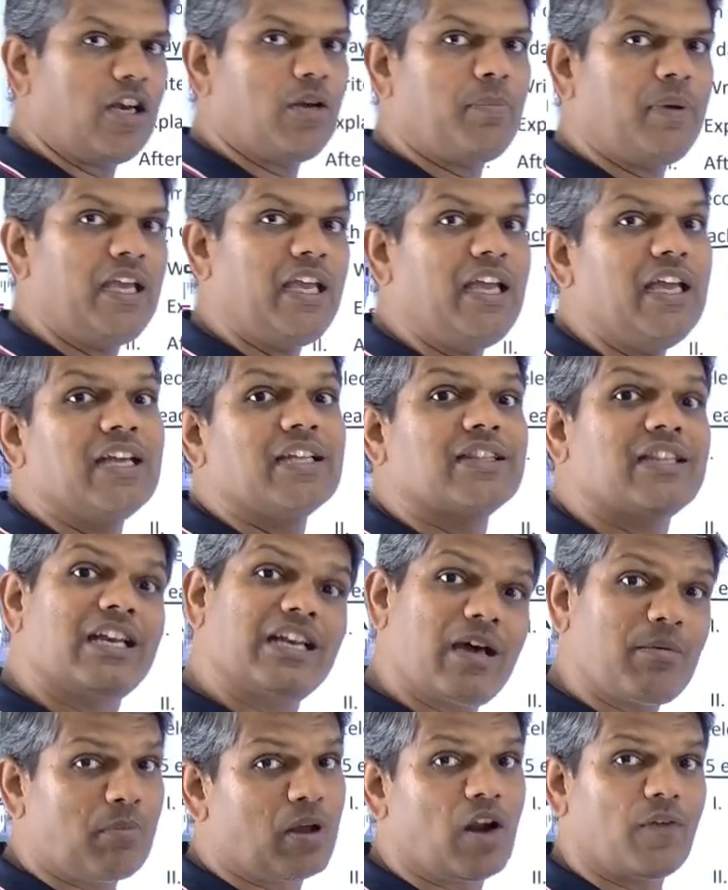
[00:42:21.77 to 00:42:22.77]
be the
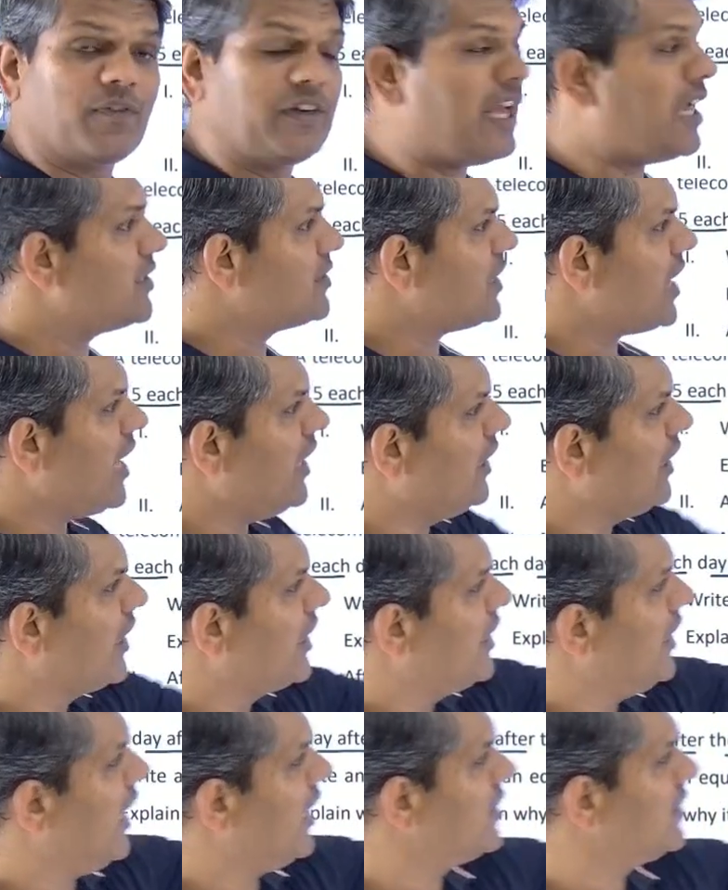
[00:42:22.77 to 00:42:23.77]
number of days, right?
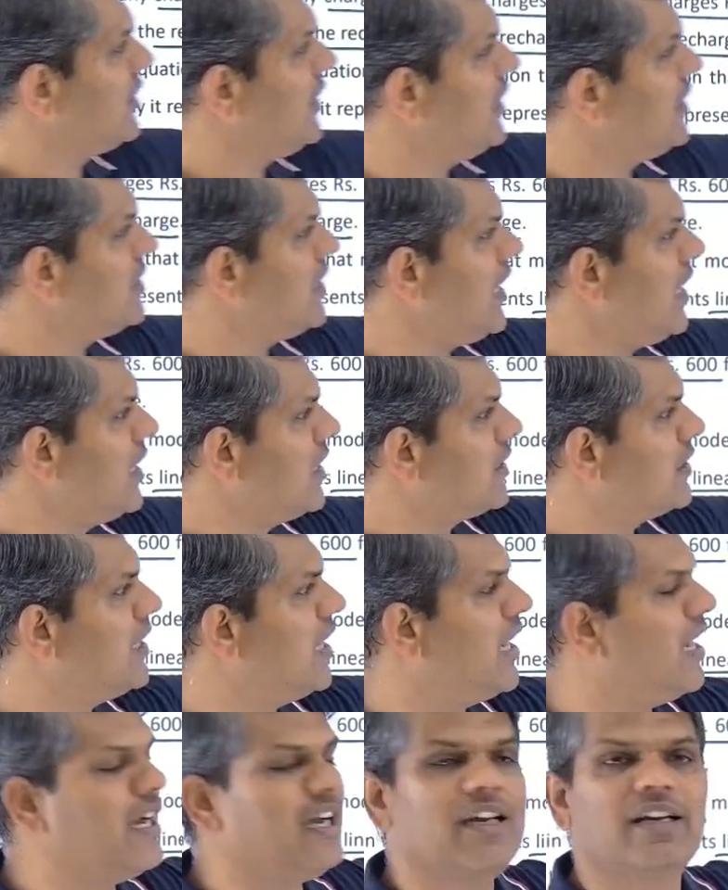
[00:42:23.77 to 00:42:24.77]
X is
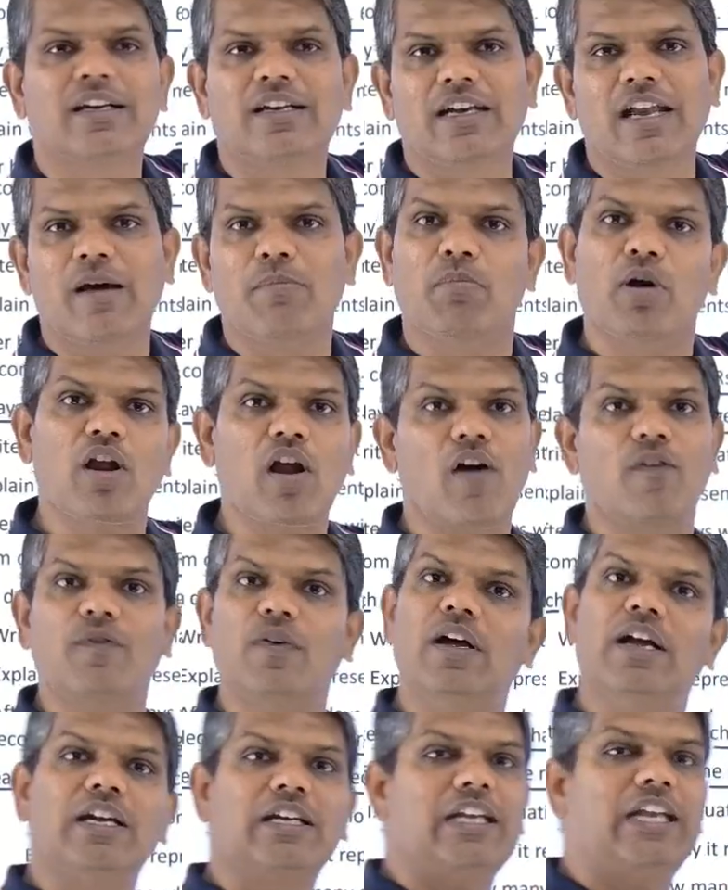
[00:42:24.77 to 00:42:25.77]
the number of
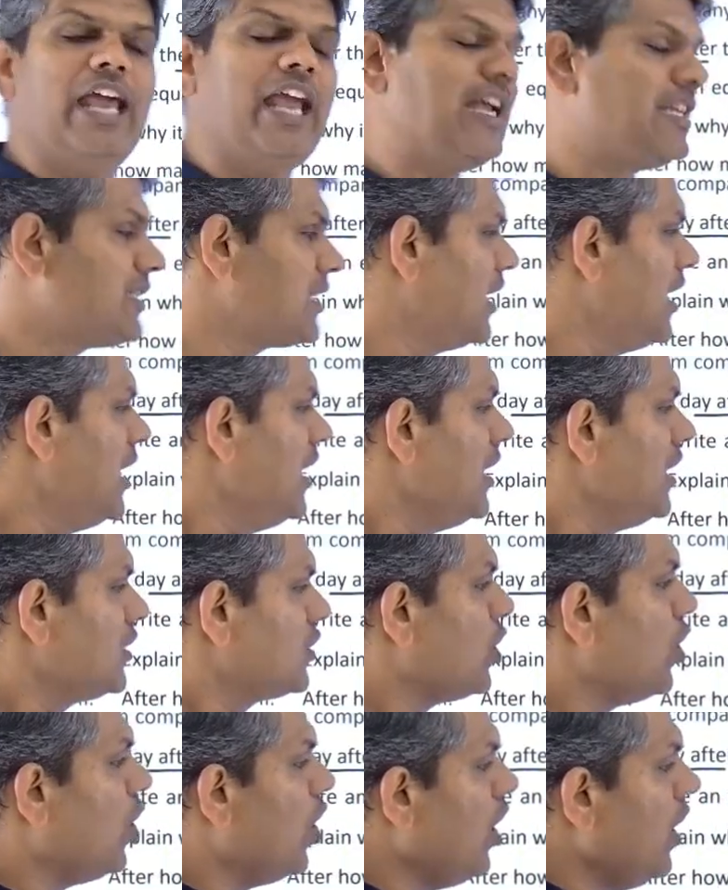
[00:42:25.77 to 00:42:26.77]
days.
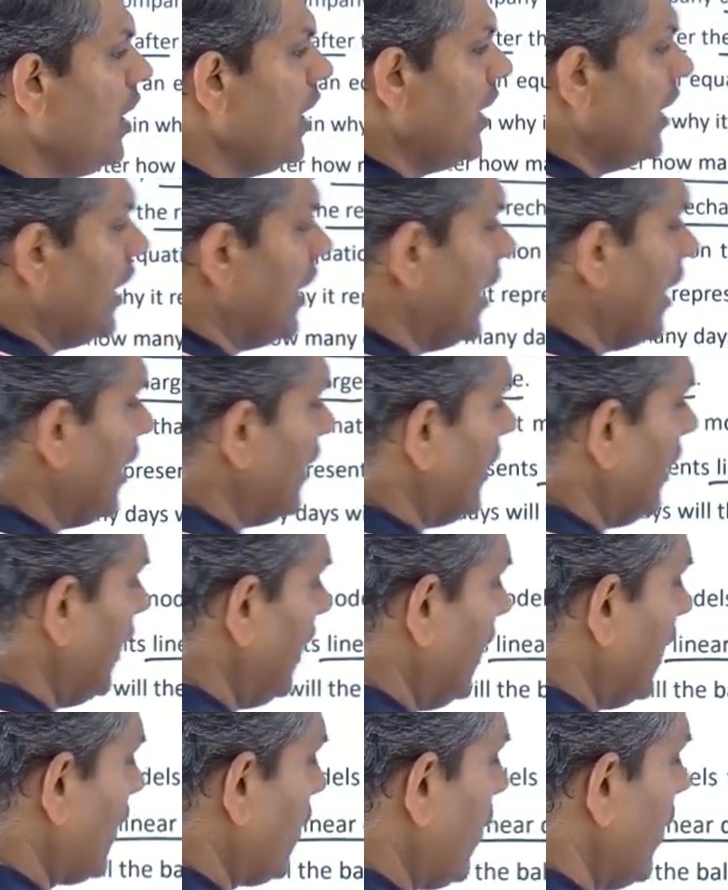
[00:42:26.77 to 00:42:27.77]
So in
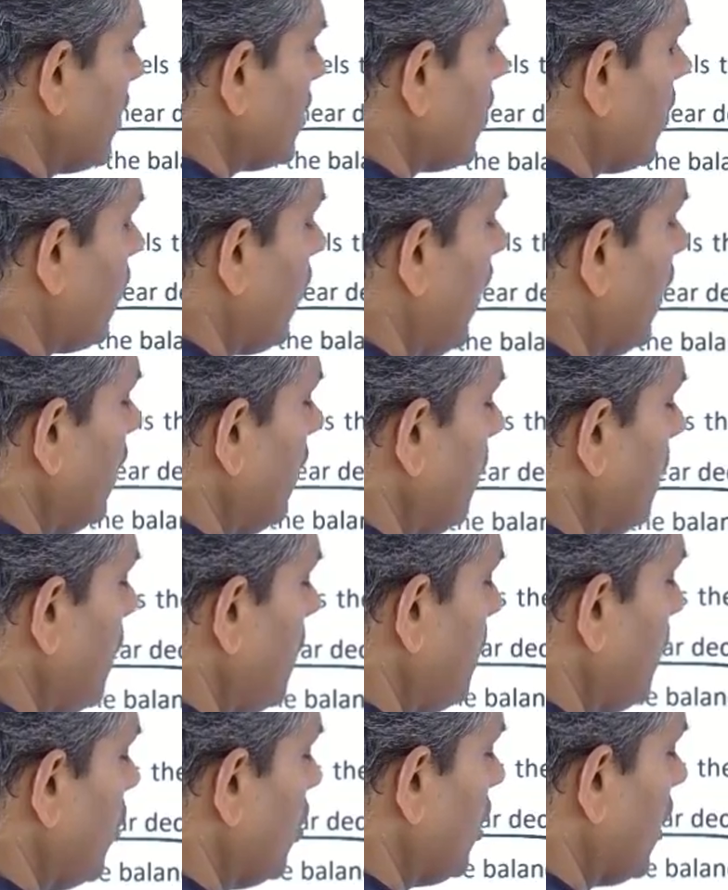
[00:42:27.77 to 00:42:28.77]
equation 1, if you
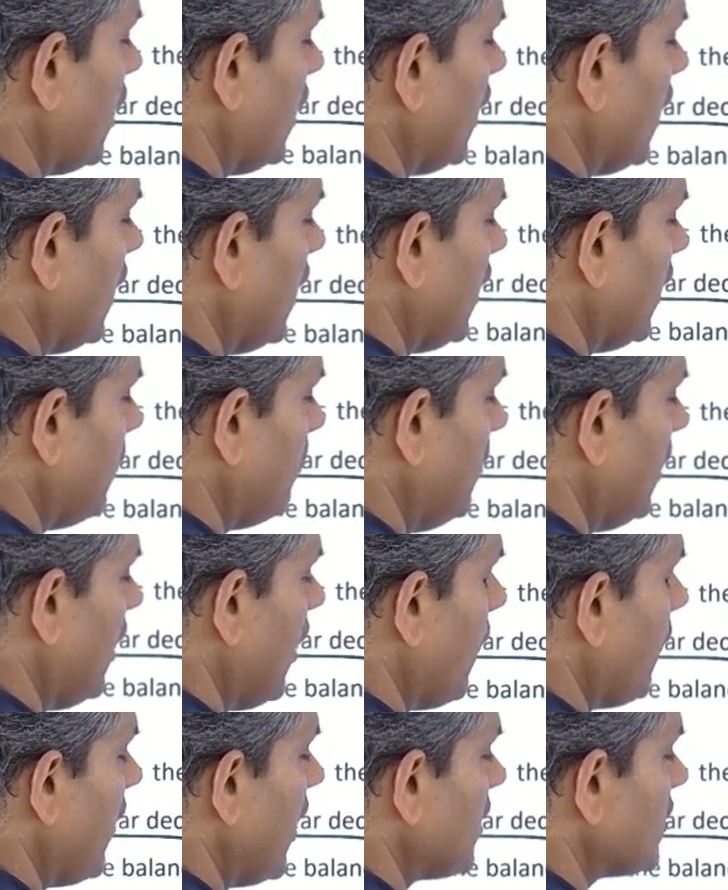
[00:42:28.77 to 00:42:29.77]
put b
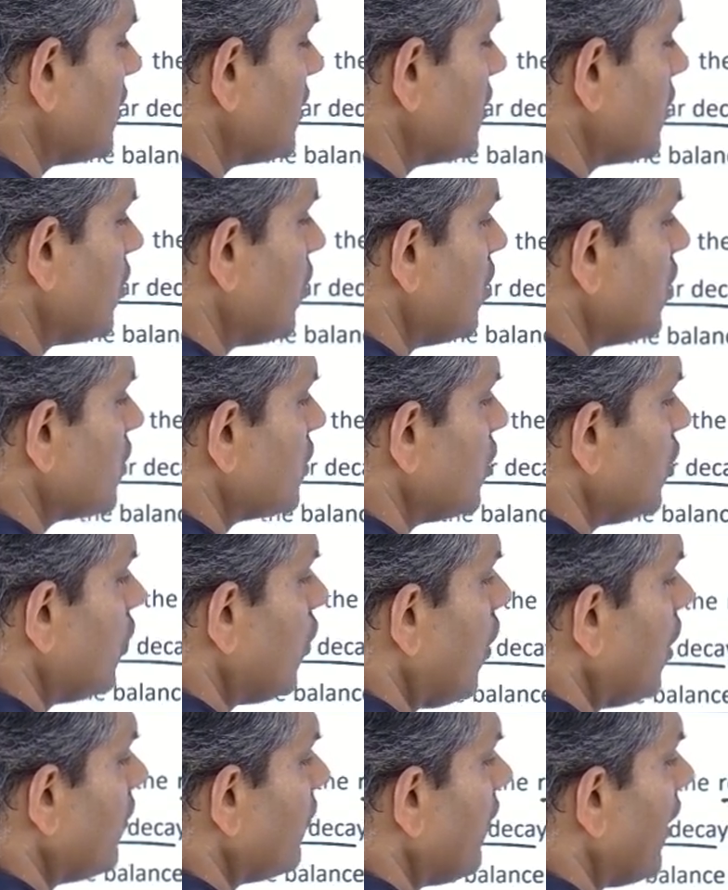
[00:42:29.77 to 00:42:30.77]
of x is equal to 0
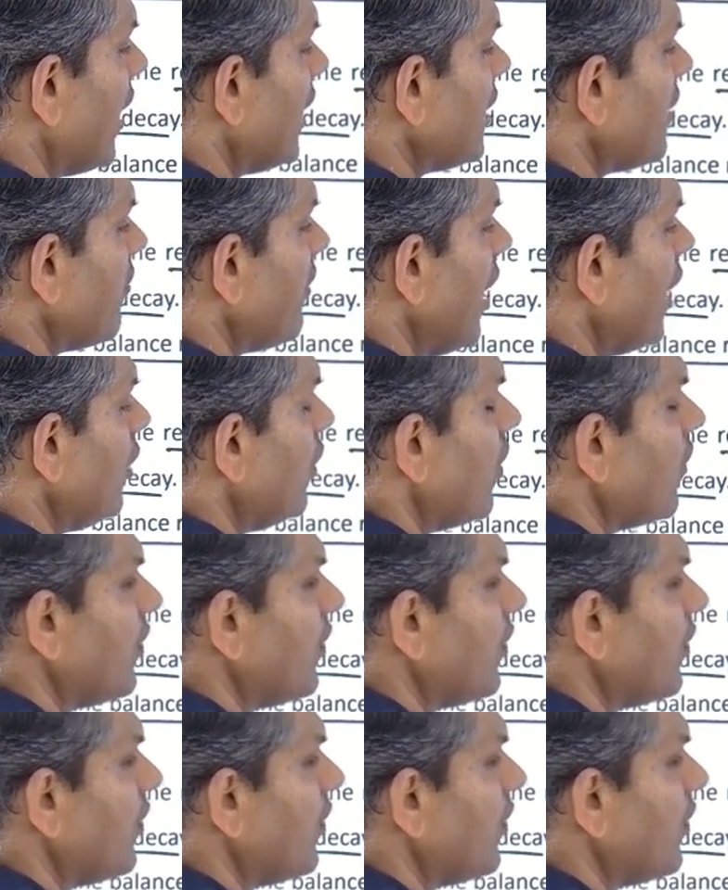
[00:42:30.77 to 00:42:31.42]
and find the value of